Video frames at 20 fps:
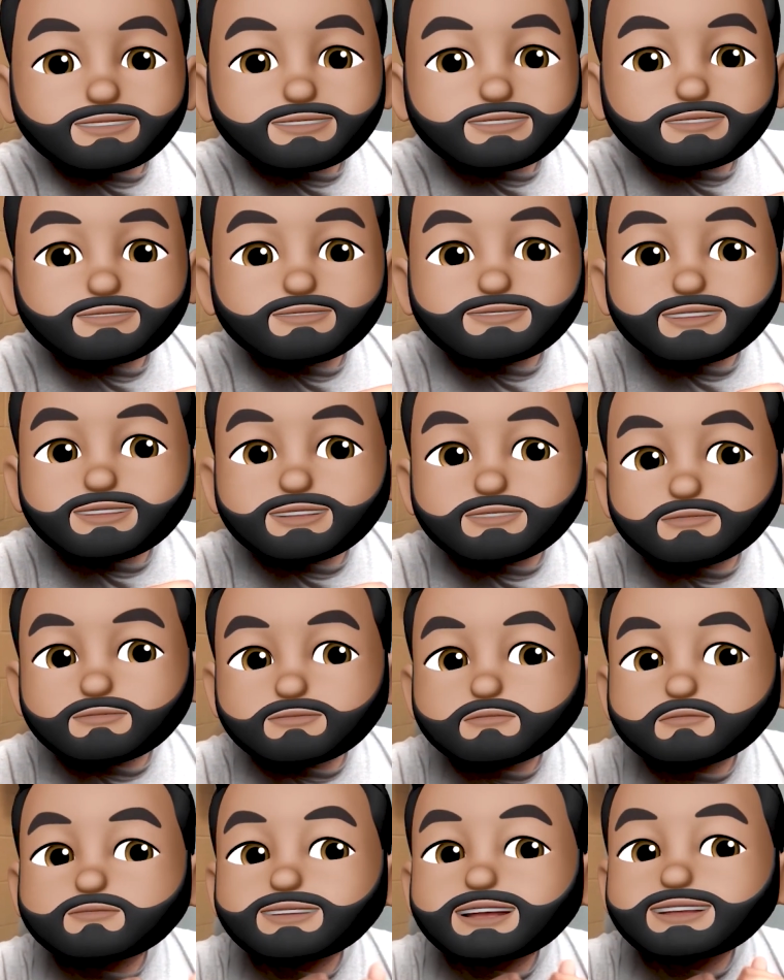
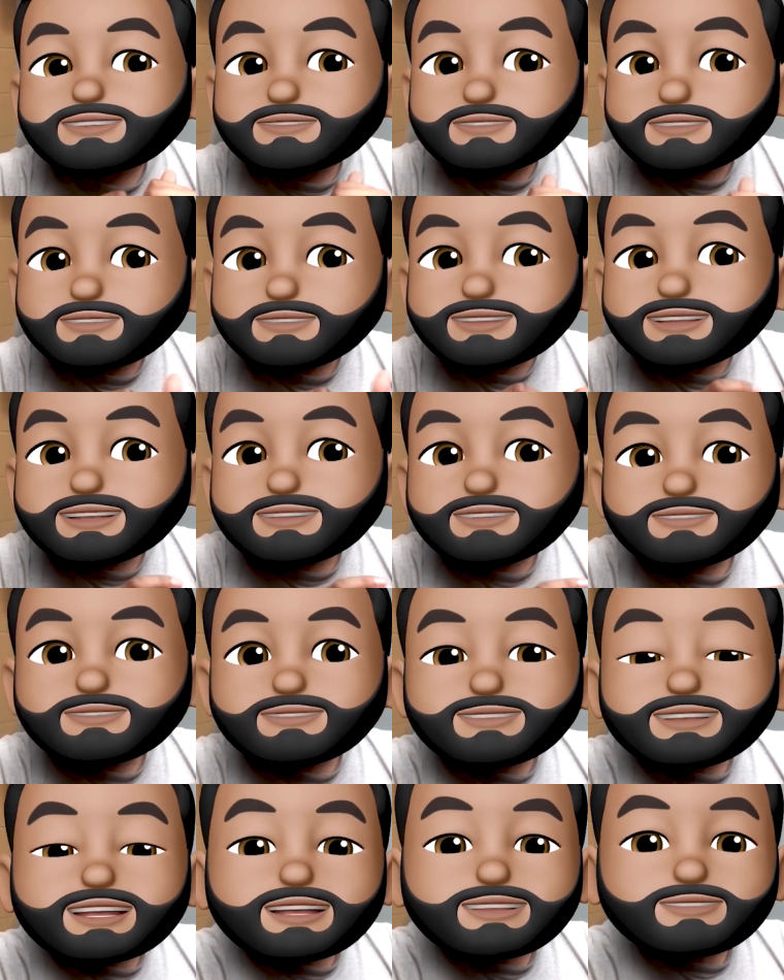So when I saw
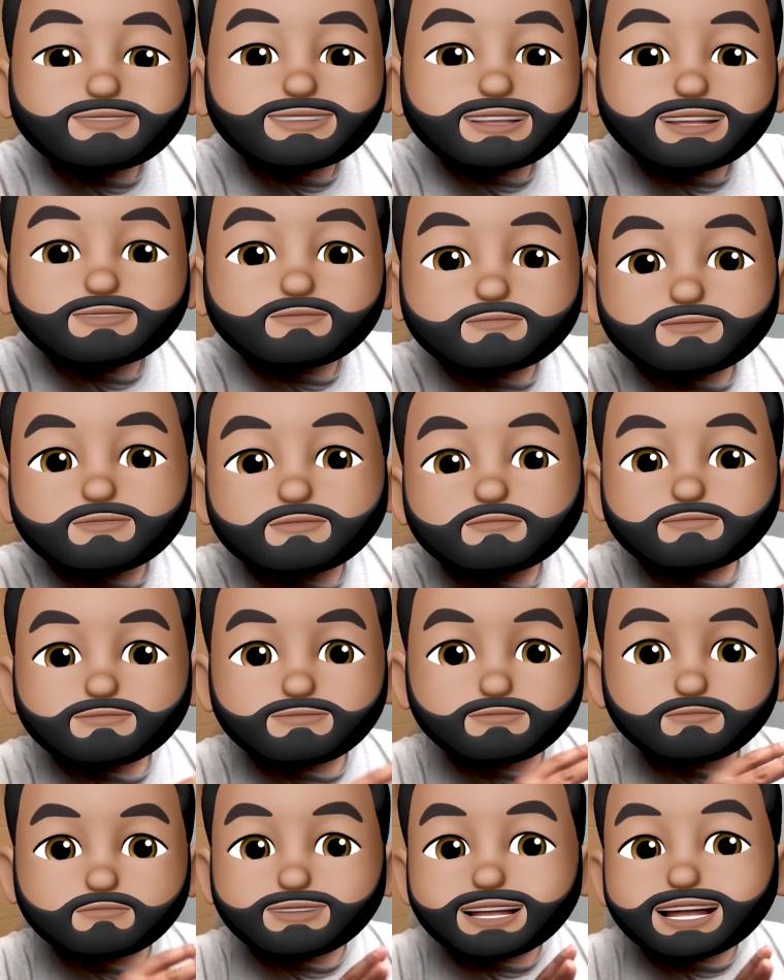this, I was like, "Whoa,
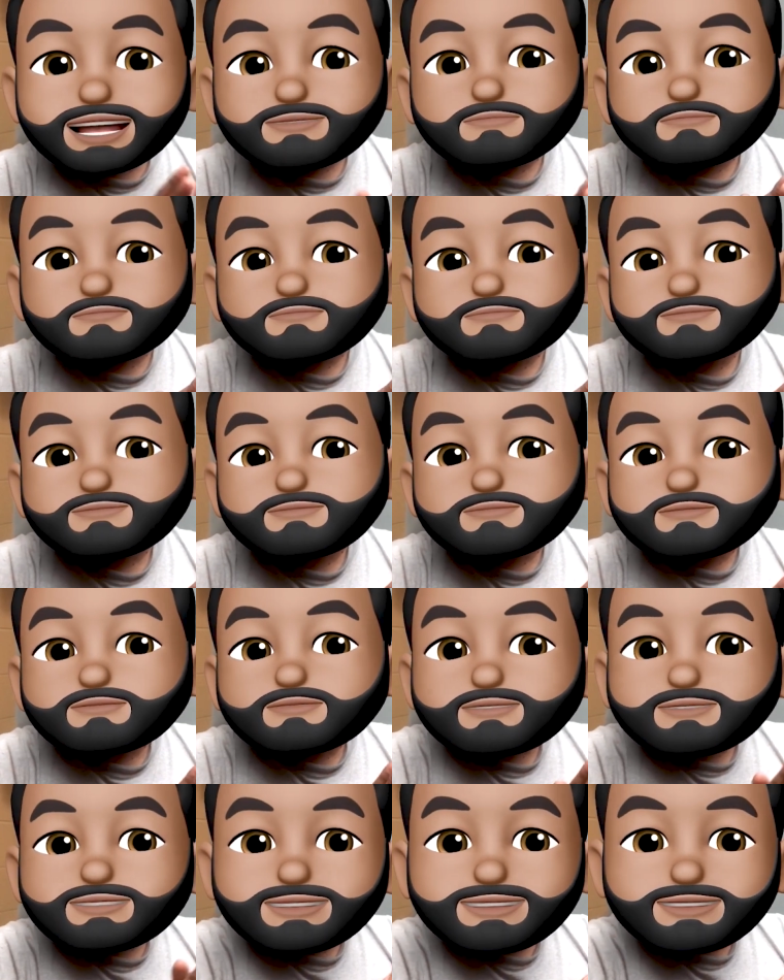2 grand
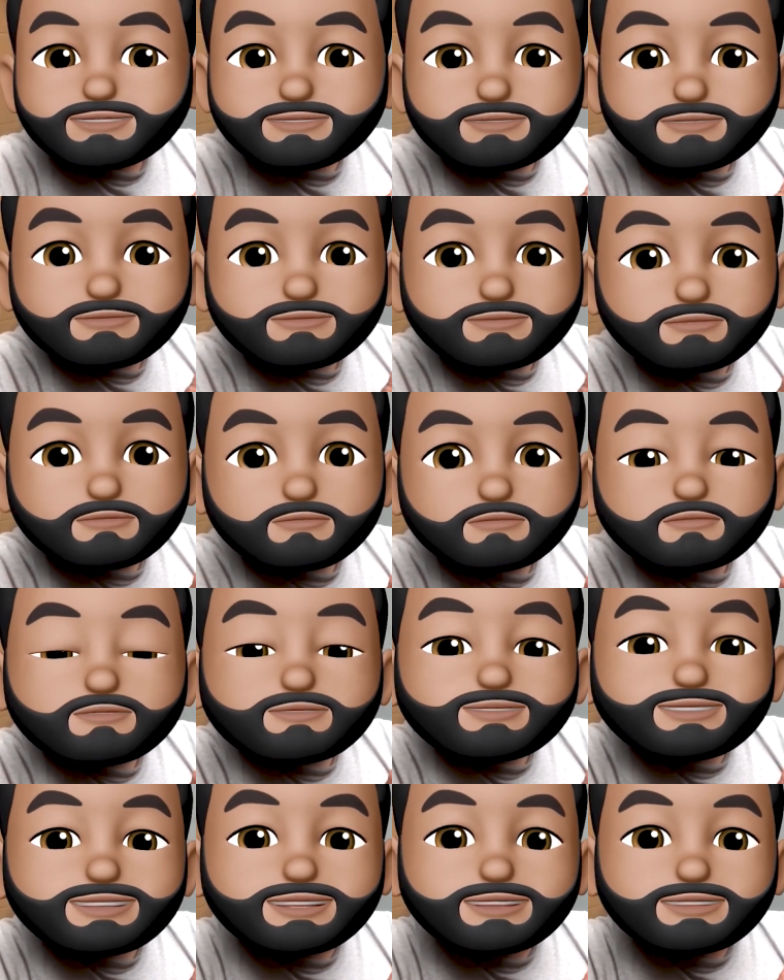for a digital,
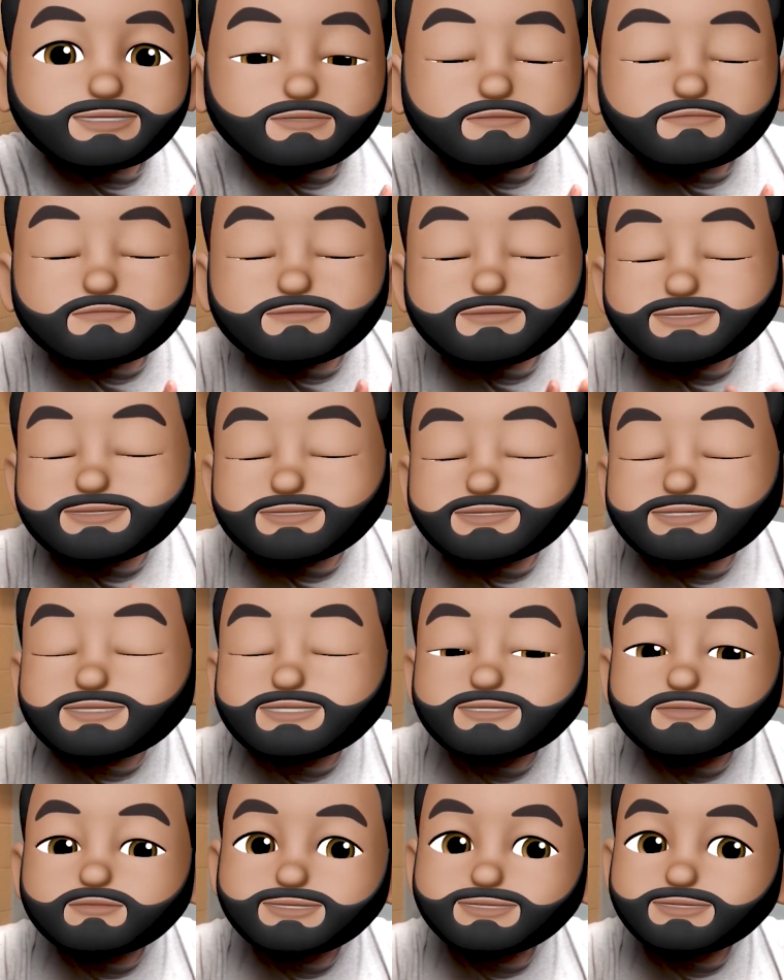
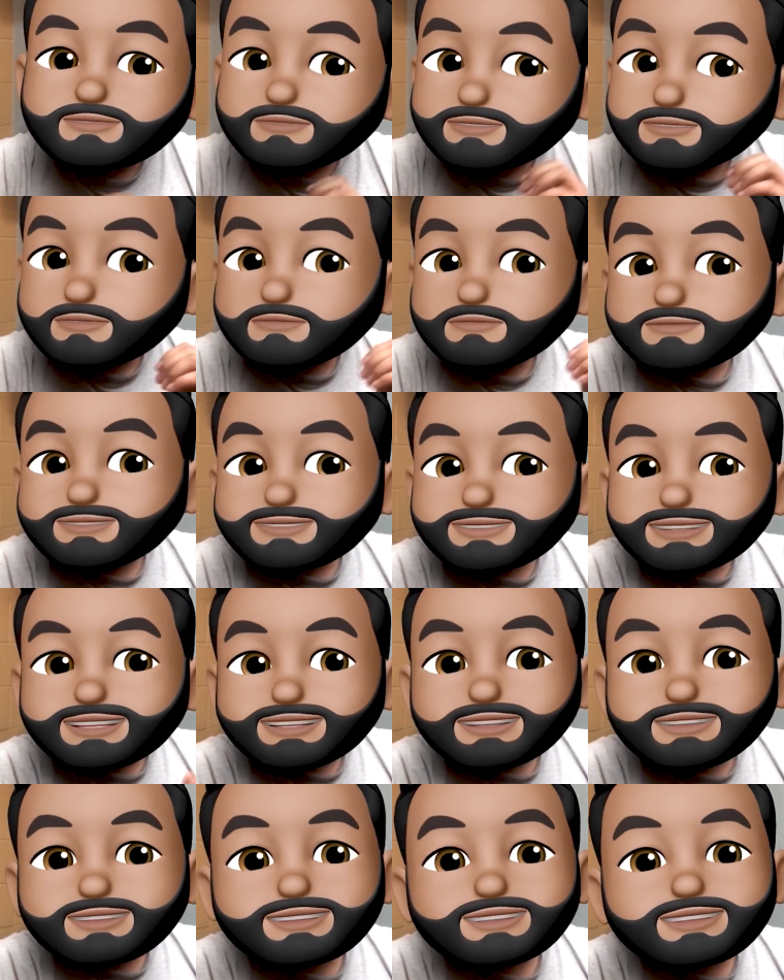a direct to garment
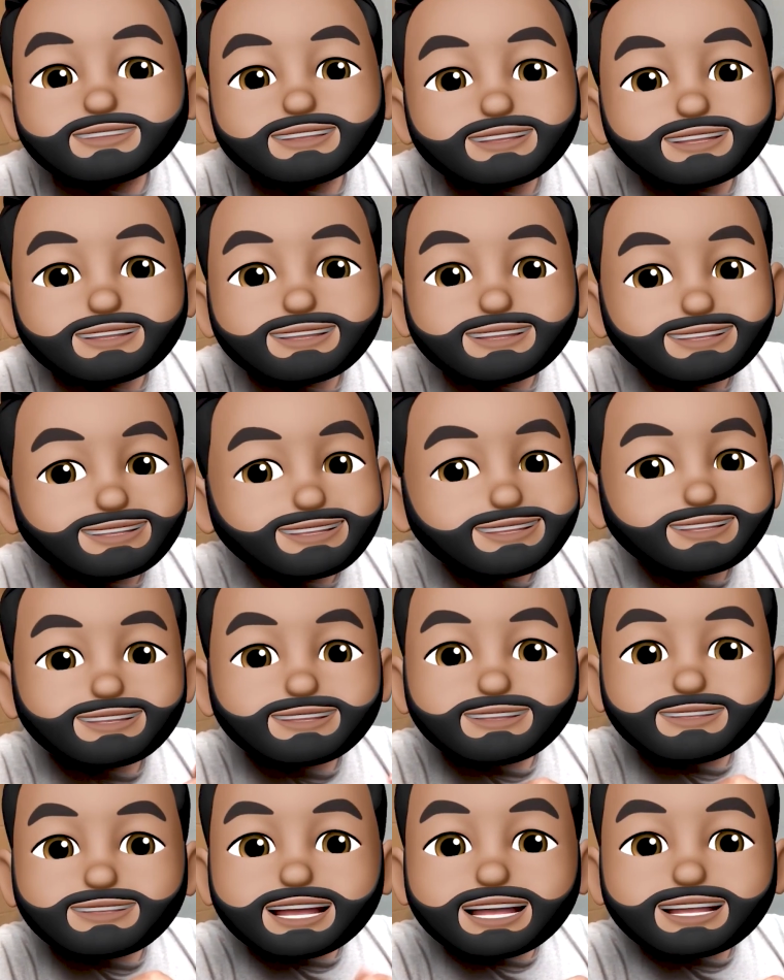machine,"
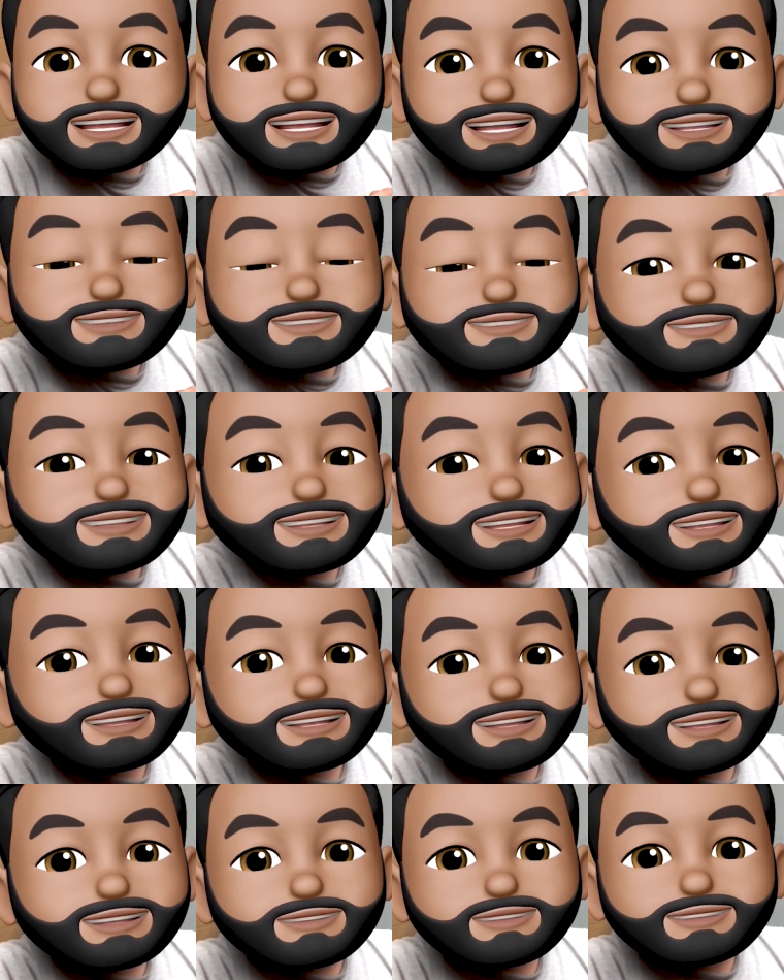and I just thought
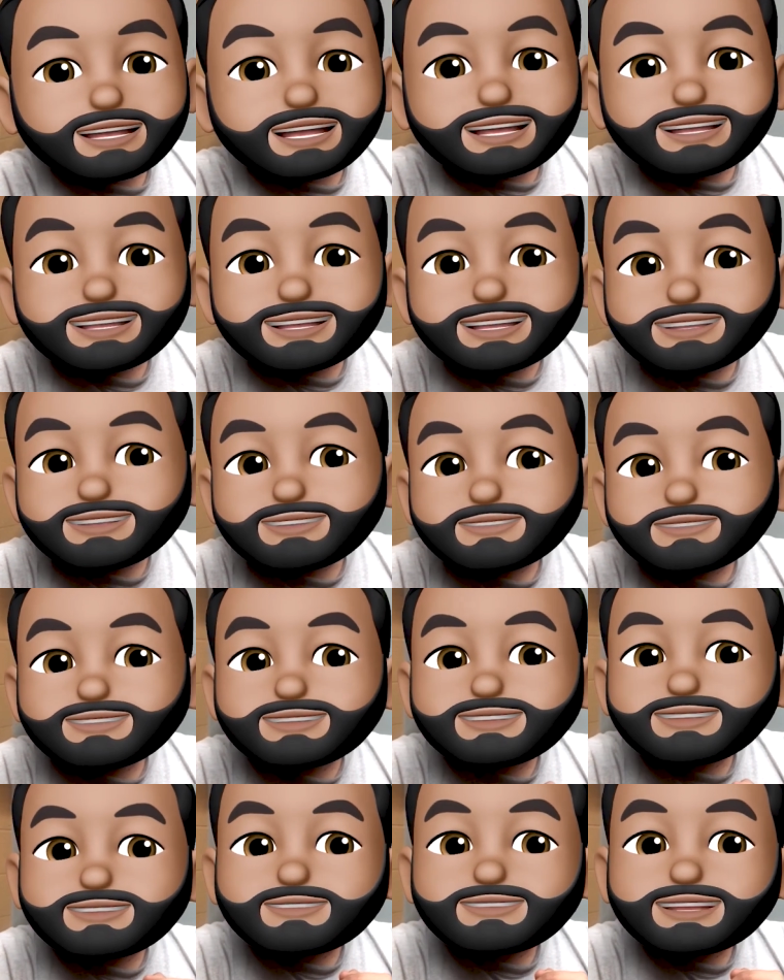I just
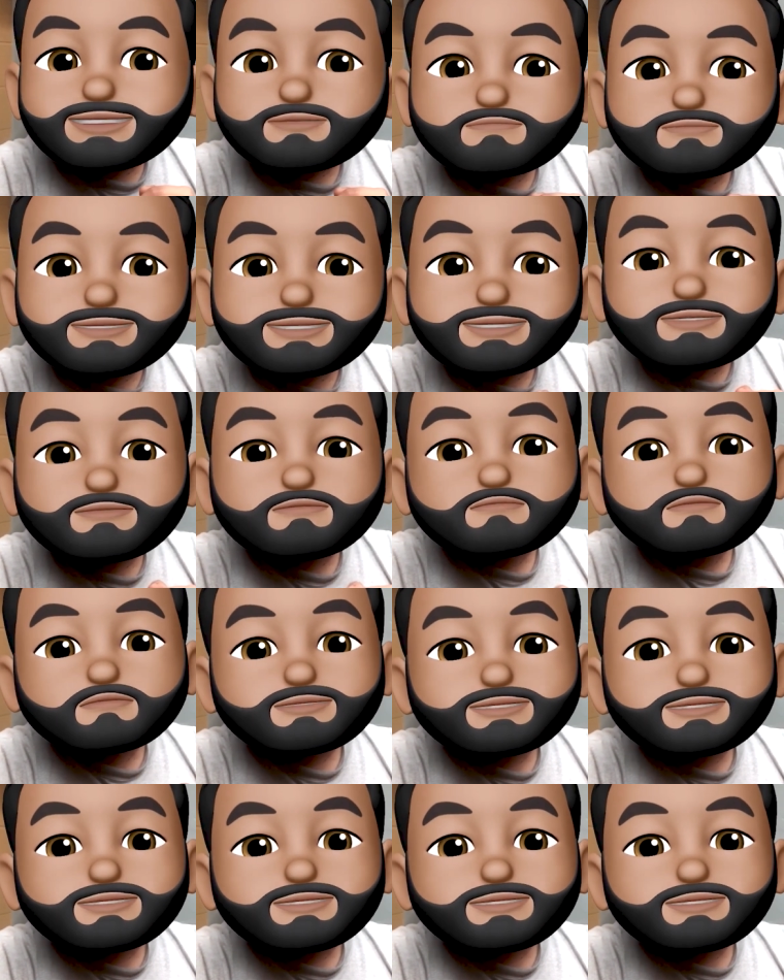hit a jackpot.